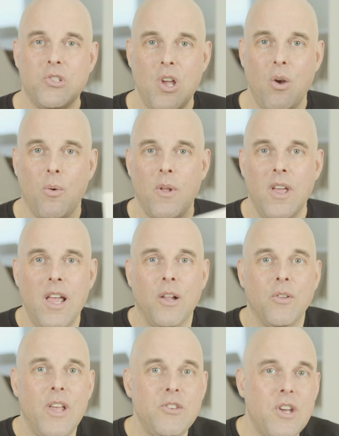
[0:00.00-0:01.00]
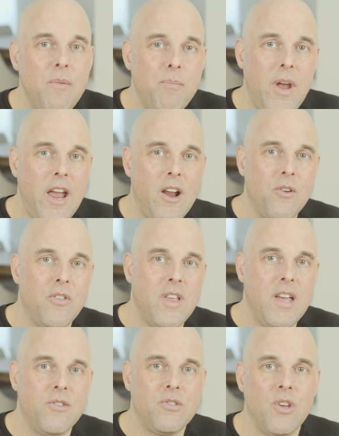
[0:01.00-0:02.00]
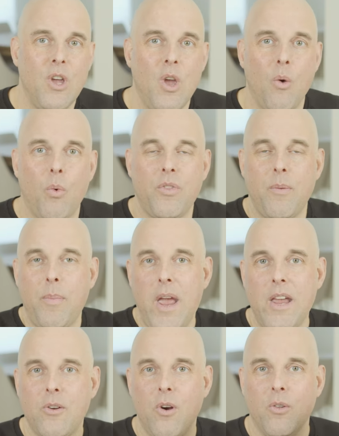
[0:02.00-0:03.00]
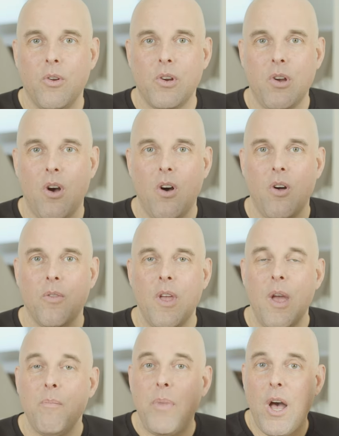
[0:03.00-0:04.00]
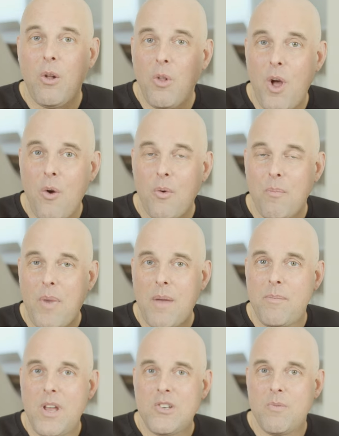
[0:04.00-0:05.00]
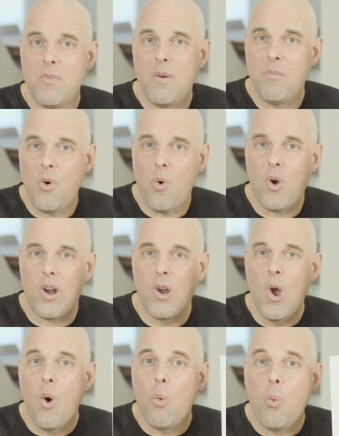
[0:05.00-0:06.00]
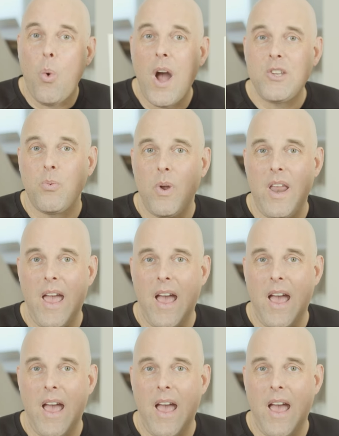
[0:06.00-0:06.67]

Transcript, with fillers: So let's compare this with a paint color called Pell Oak by Benjamin Moore. Watch what